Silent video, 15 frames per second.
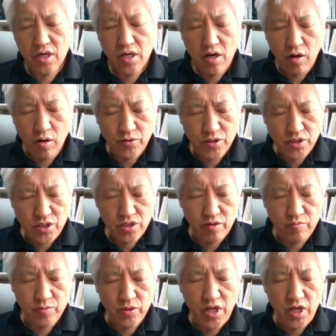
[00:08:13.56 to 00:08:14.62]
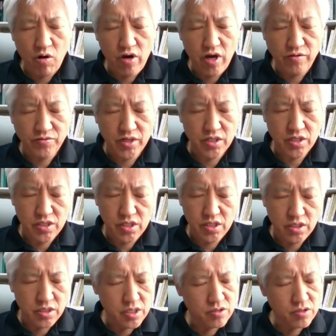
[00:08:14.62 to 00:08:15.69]
opposition. But however,
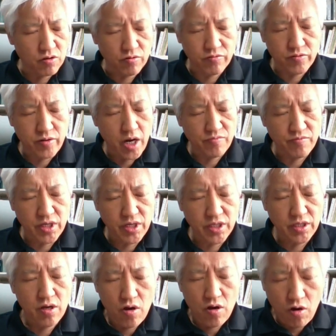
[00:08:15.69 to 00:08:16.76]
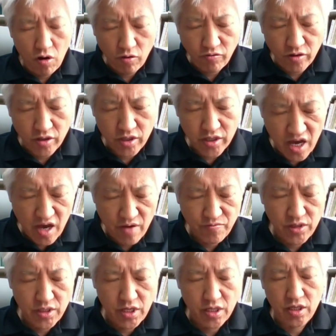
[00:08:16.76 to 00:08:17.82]
he just overcome it,
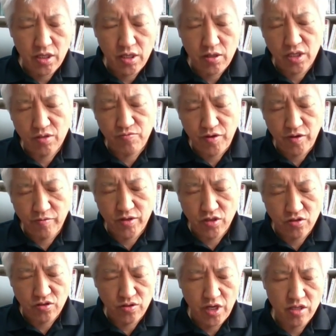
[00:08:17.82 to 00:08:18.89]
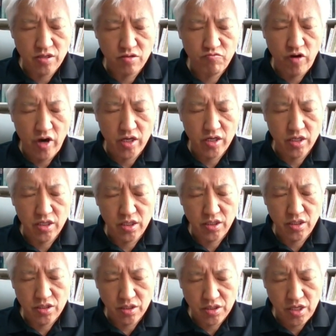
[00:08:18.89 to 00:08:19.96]
and in 52 days, finally,
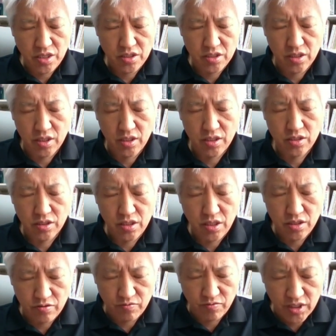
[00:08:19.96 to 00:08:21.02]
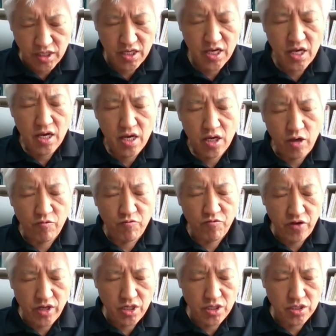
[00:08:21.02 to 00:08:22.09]
successively, he
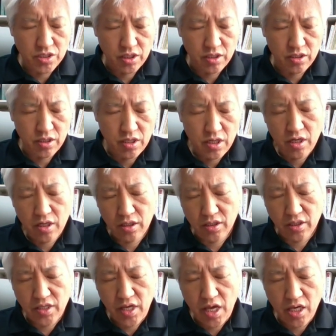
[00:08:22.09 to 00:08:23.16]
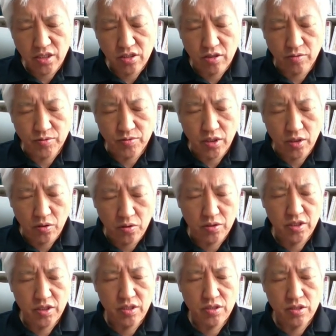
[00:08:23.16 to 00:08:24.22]
finished the task of the
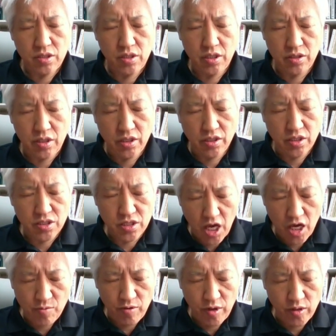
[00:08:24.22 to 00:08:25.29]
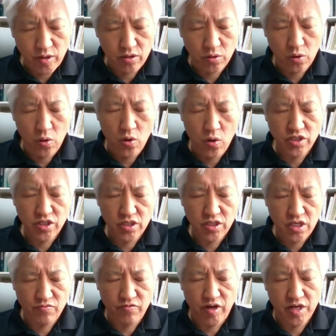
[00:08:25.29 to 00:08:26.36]
Lord. In the same way, Lord,
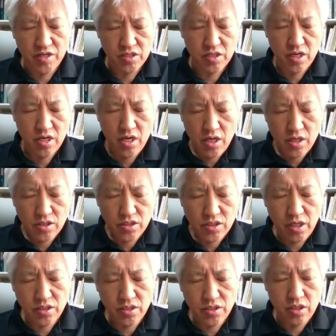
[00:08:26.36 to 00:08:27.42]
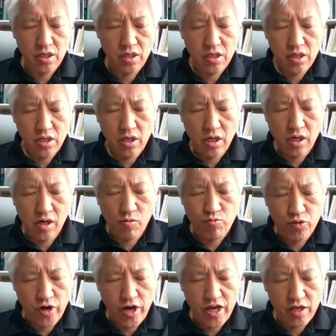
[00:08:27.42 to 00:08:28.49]
give us just
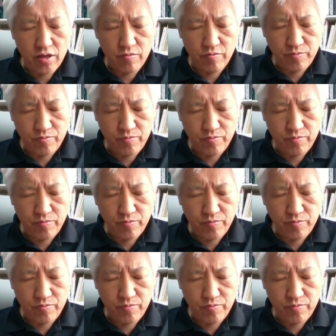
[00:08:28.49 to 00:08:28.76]
brave,